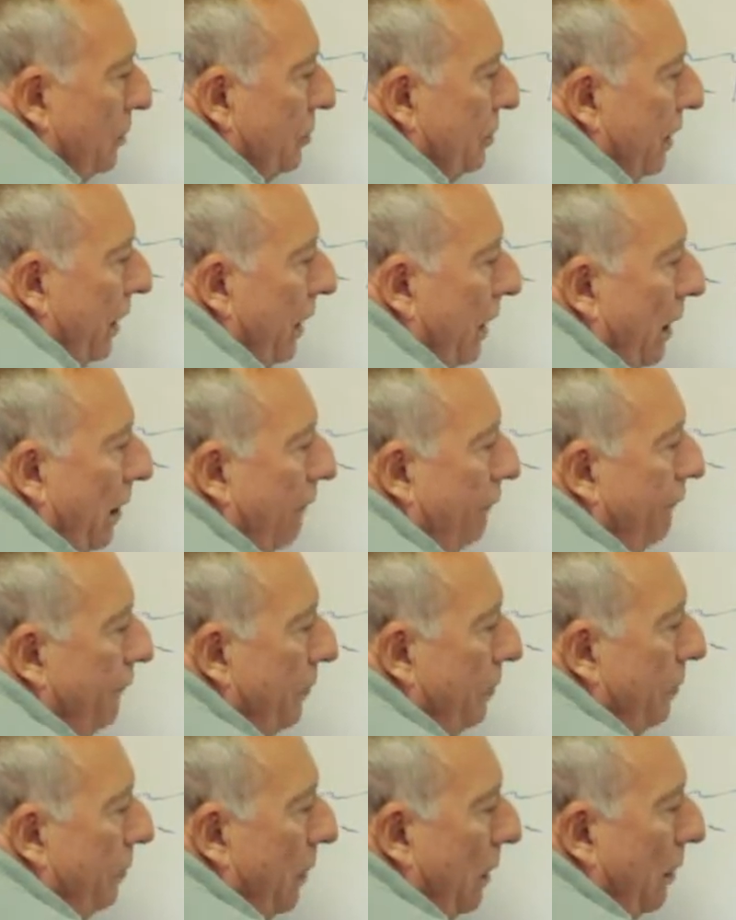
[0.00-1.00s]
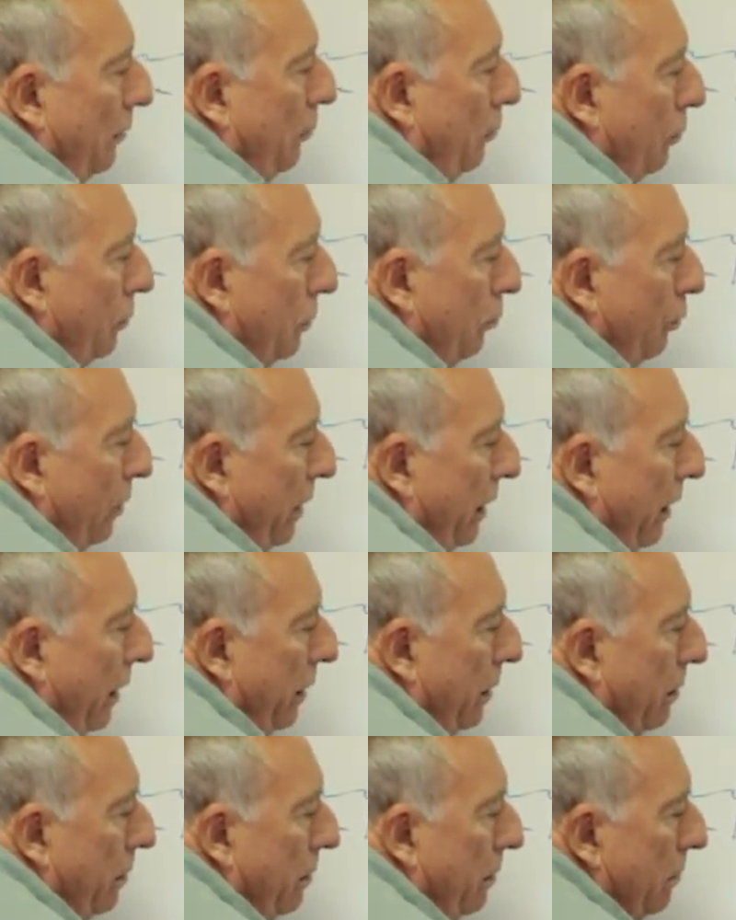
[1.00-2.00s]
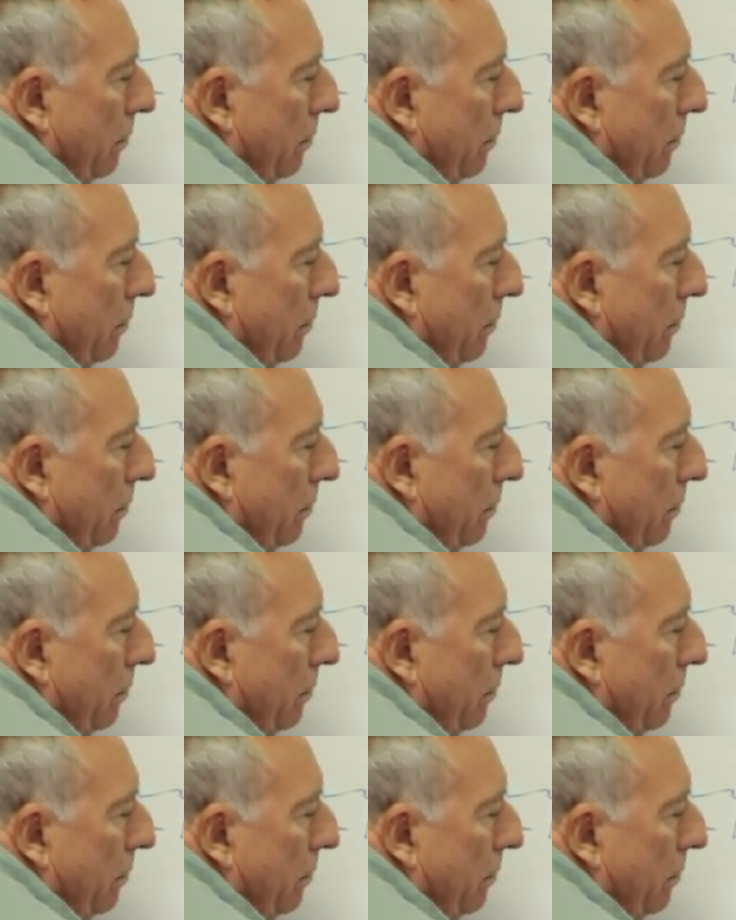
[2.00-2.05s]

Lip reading: say I fill it up with air.